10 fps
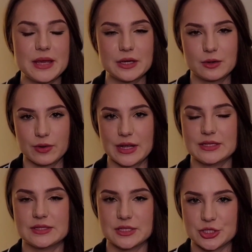make great
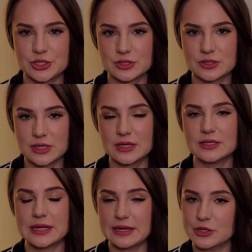decisions in
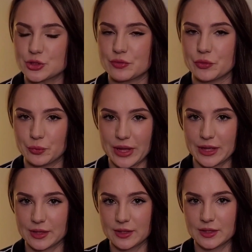a data-driven way.